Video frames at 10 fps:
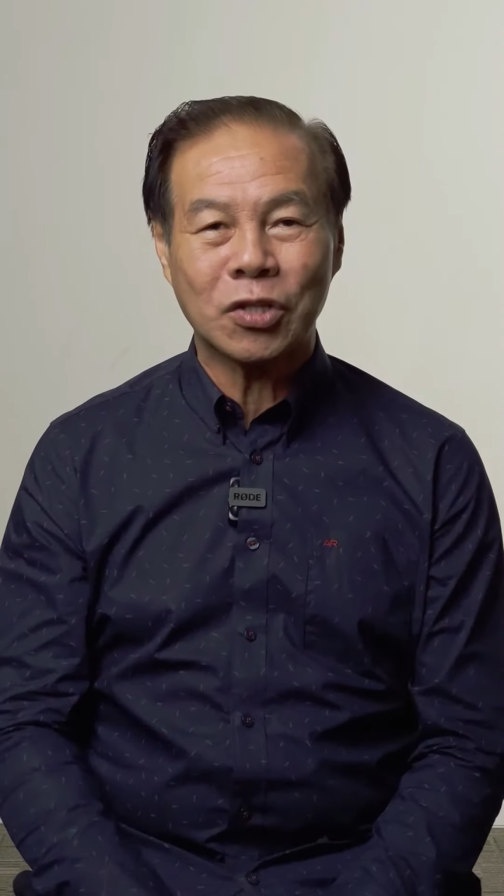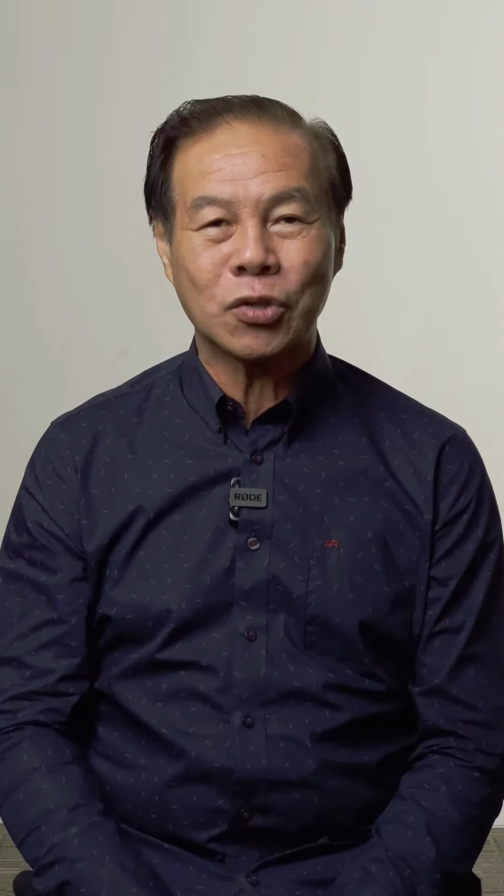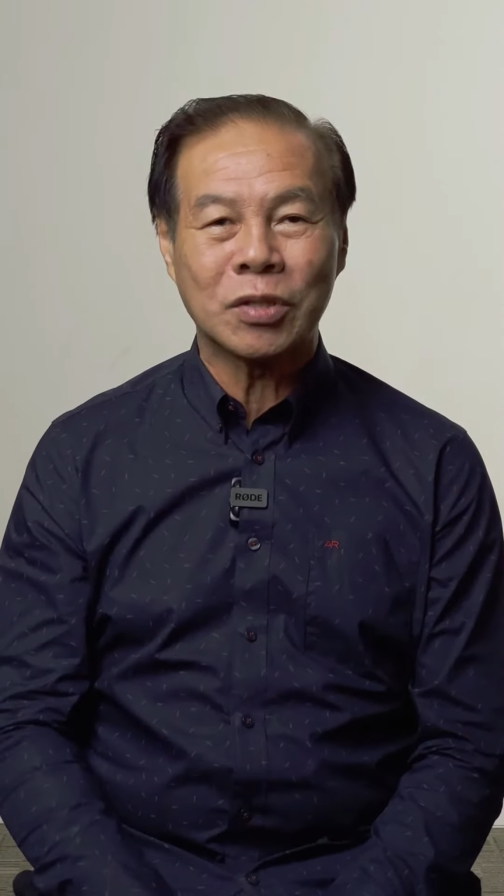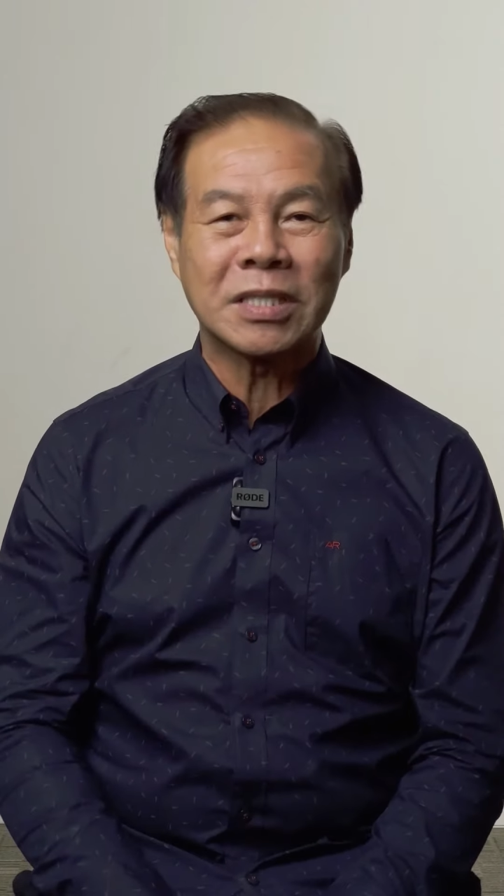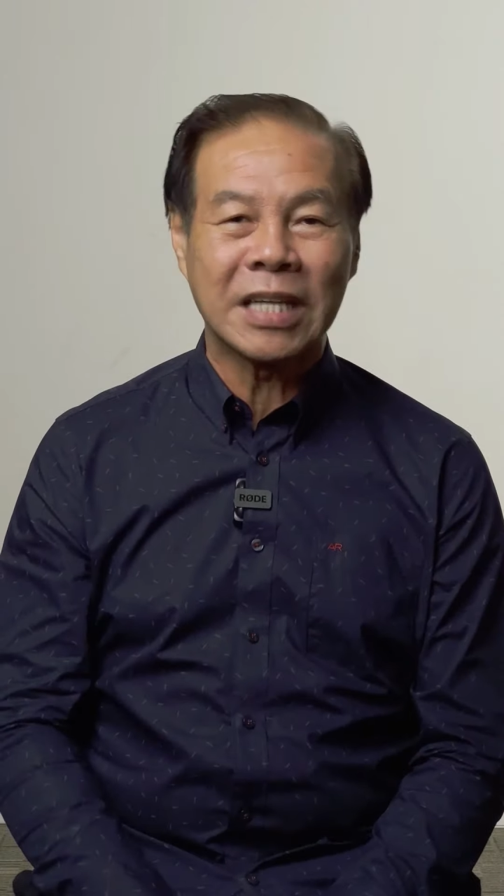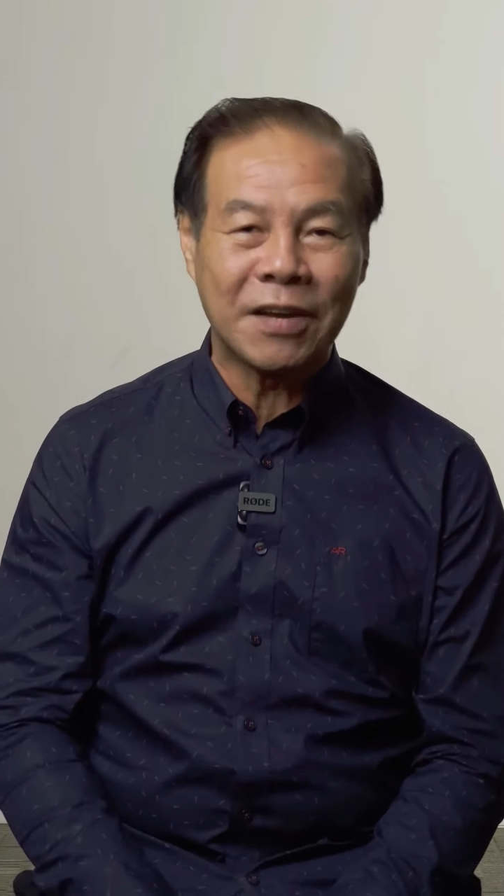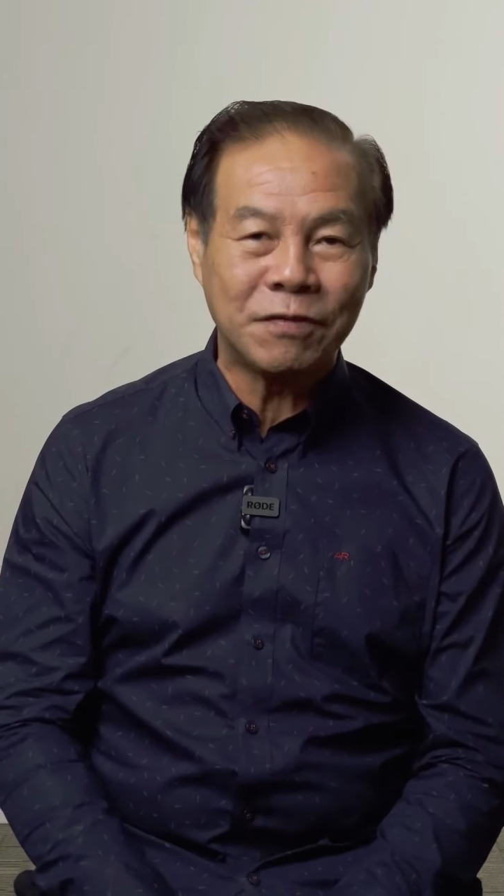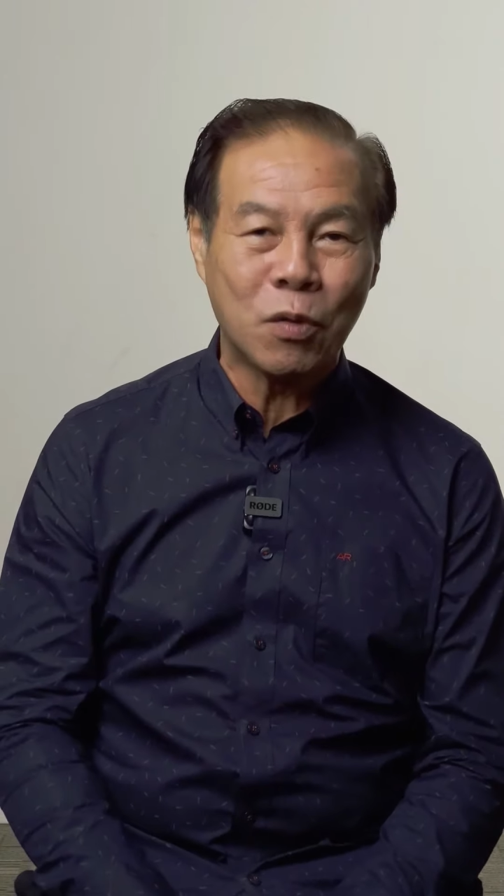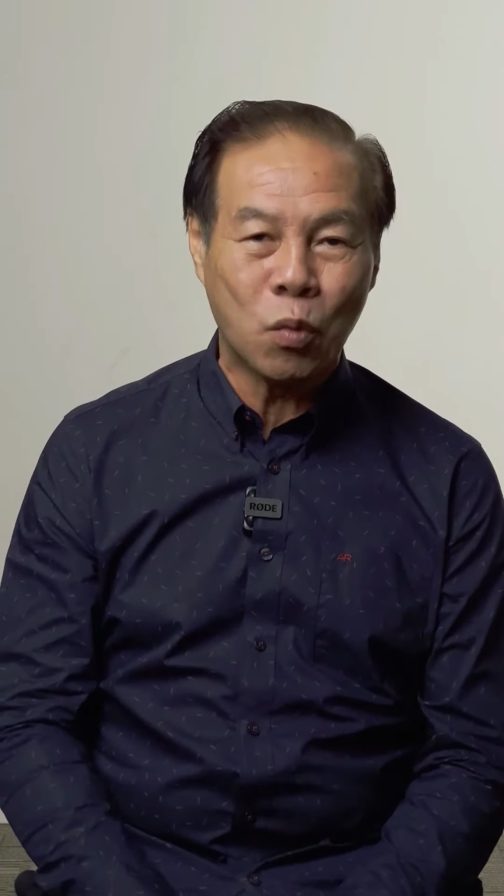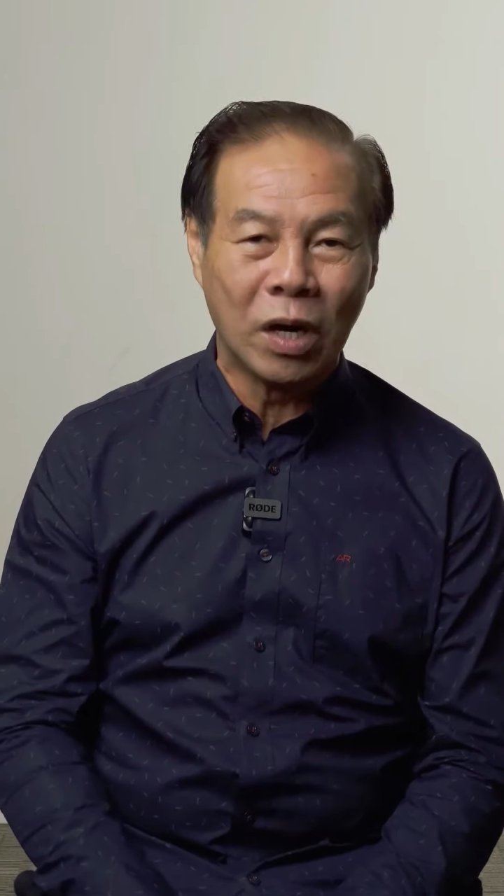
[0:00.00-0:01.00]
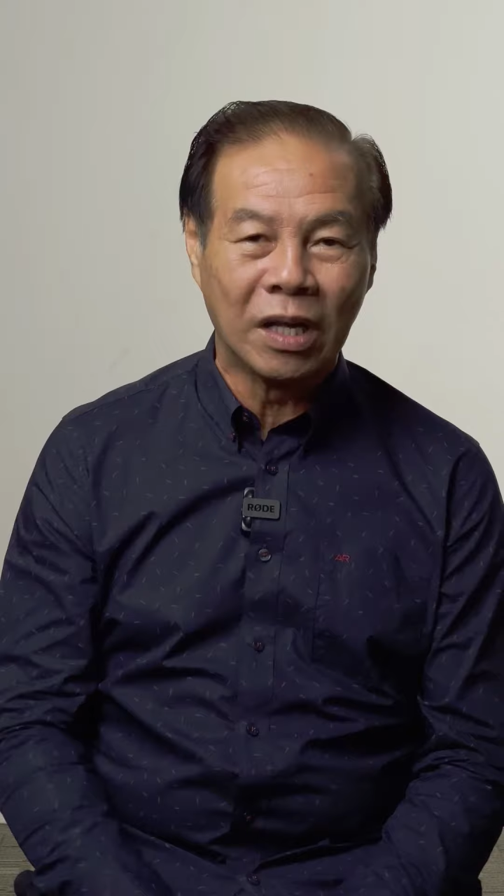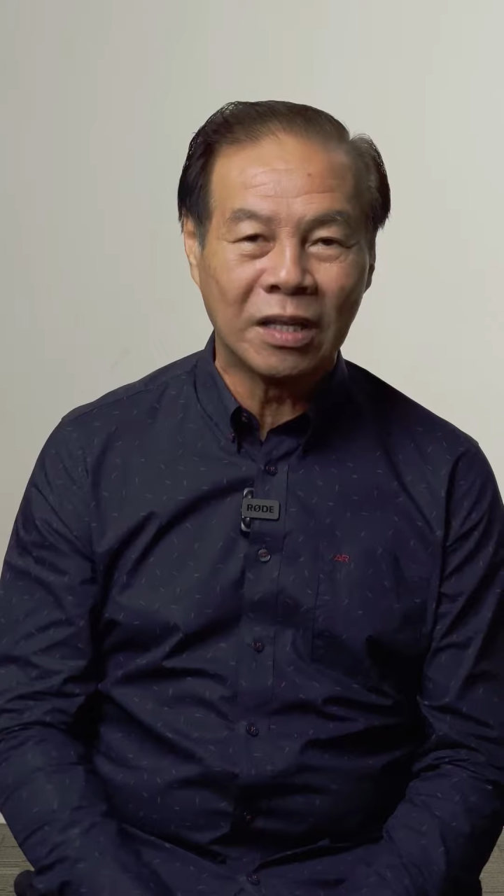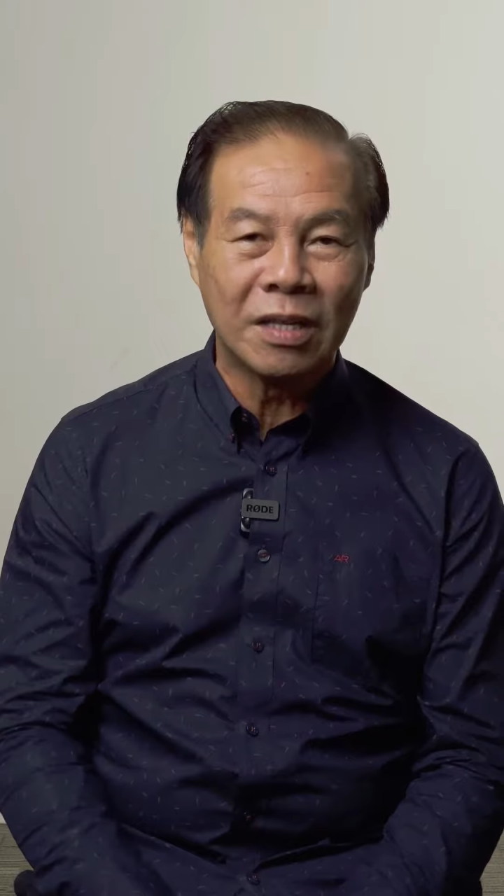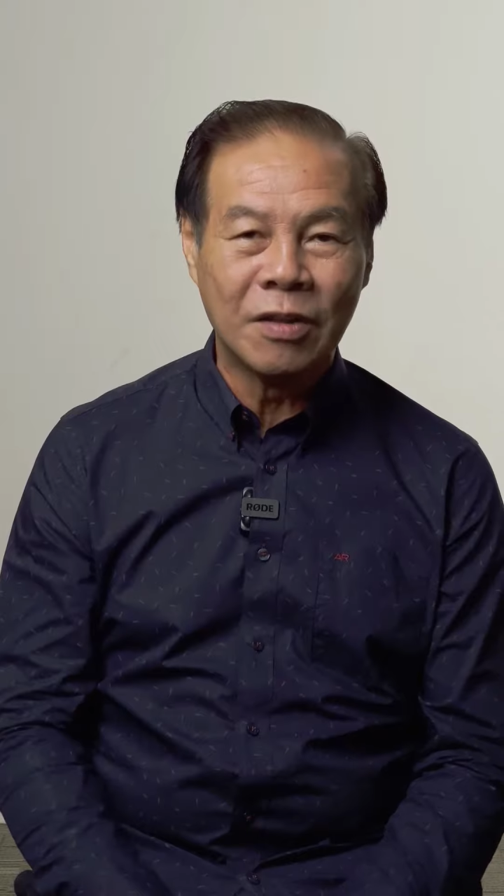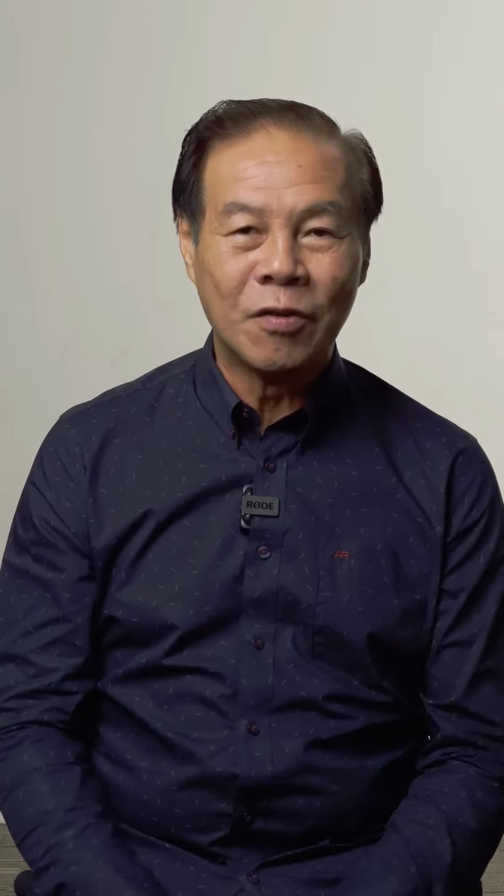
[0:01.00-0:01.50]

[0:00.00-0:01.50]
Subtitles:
to save the world